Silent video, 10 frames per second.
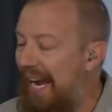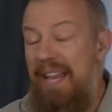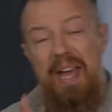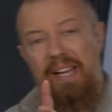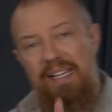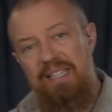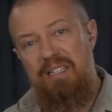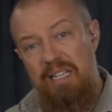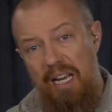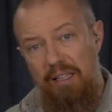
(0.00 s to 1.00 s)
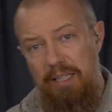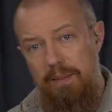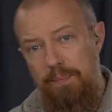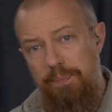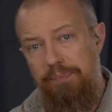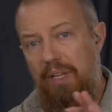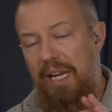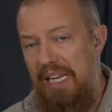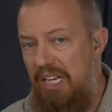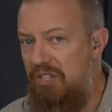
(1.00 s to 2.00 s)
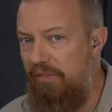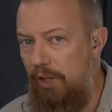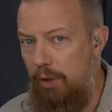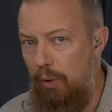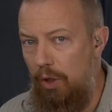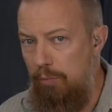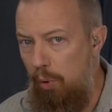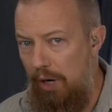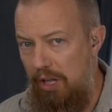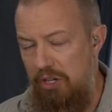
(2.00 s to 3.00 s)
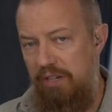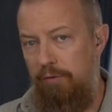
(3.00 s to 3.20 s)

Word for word: And that, incidentally, is a very critical point of this.